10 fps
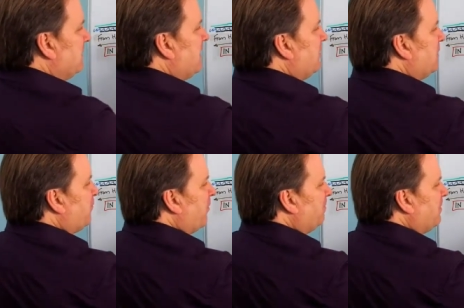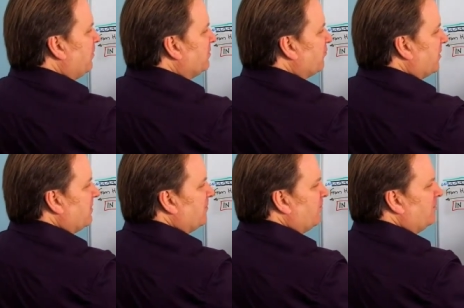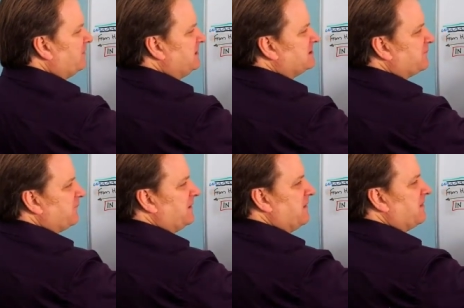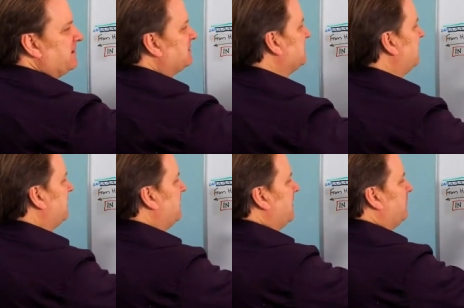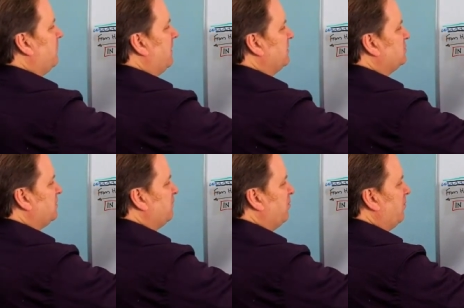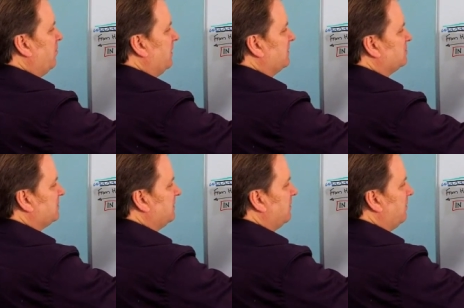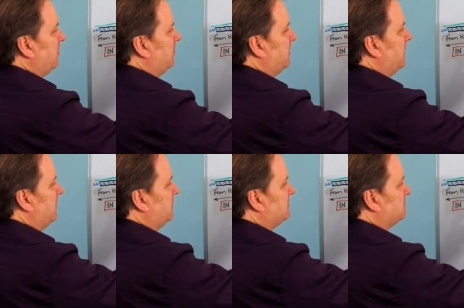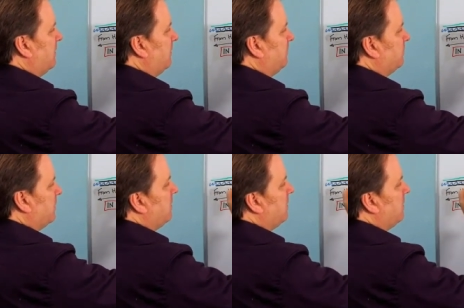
Now, you're probably wondering what these funny things are here. Well, I should have put one actually on here as well.